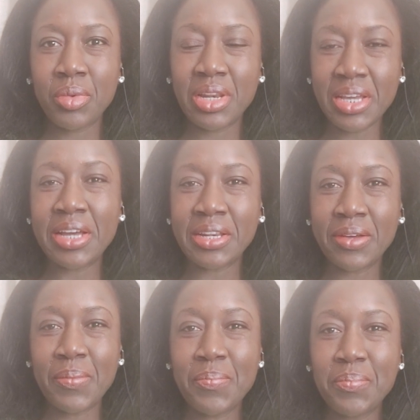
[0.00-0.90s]

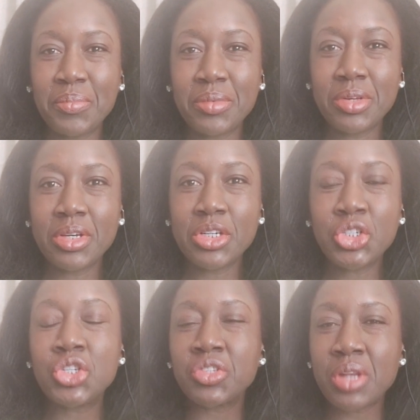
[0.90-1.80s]
legally,
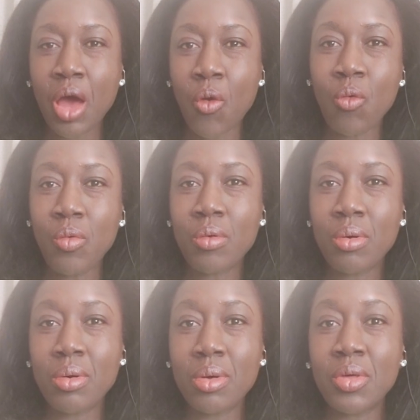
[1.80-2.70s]
she's now
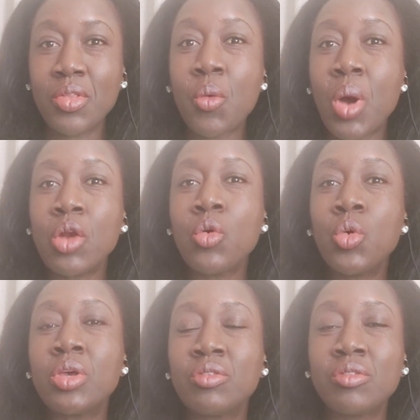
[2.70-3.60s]
the one
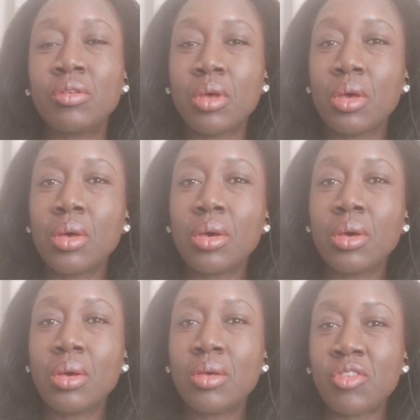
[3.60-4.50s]
who is
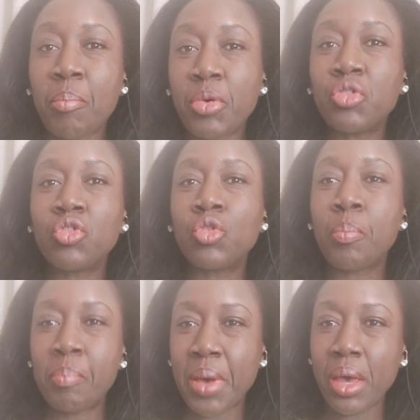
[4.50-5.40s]
supposed to
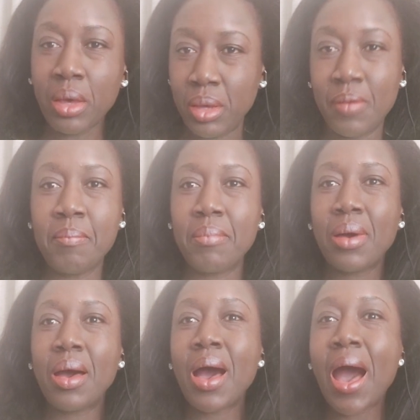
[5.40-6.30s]
pay him
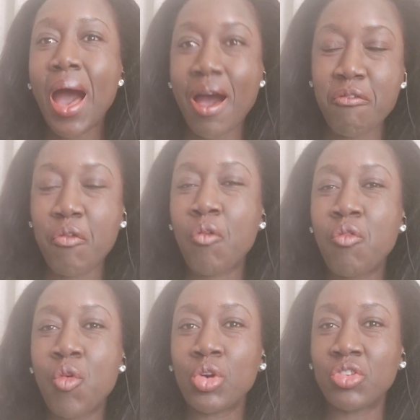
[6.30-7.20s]
half
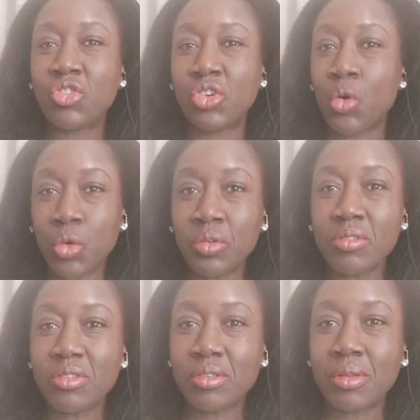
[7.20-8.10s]
of what she
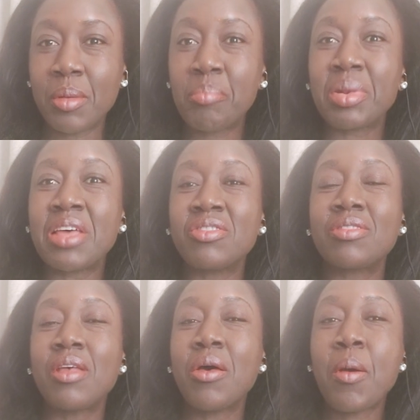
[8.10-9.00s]
owns,
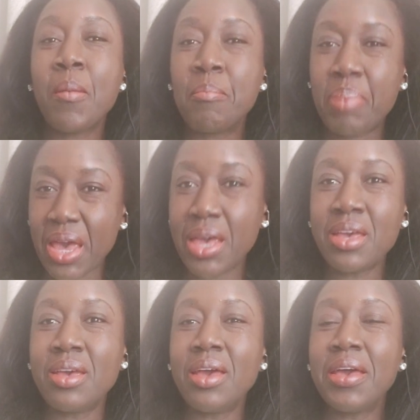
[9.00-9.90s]
plus
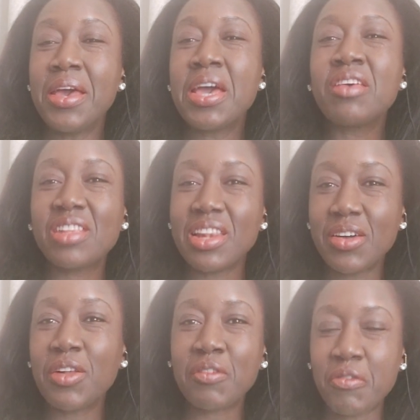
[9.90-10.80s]
pay his
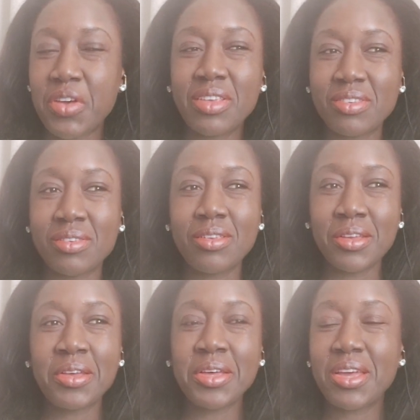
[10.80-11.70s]
legal fees.
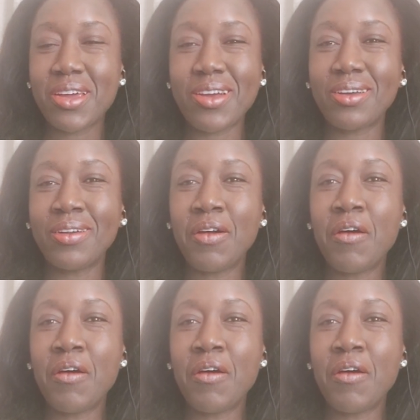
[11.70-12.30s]
Yeah.